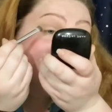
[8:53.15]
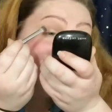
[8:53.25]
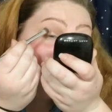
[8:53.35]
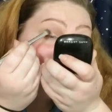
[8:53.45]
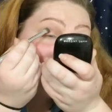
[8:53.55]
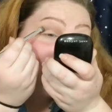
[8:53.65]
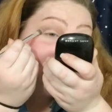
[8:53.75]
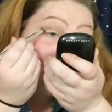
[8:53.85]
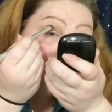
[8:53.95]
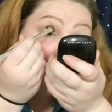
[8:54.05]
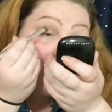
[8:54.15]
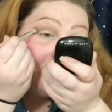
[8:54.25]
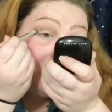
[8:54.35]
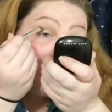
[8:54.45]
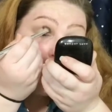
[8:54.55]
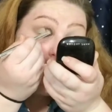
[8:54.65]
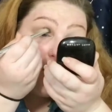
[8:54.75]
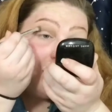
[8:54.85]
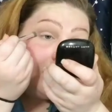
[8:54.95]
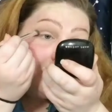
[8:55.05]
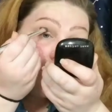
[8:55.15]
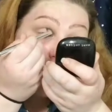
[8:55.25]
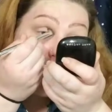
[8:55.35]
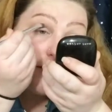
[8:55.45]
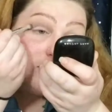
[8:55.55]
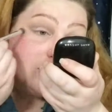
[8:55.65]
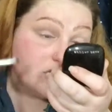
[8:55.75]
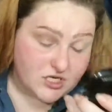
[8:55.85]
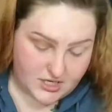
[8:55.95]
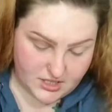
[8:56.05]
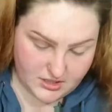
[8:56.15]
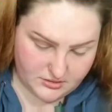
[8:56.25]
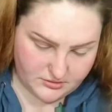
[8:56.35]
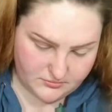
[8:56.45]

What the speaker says: darker matte shade.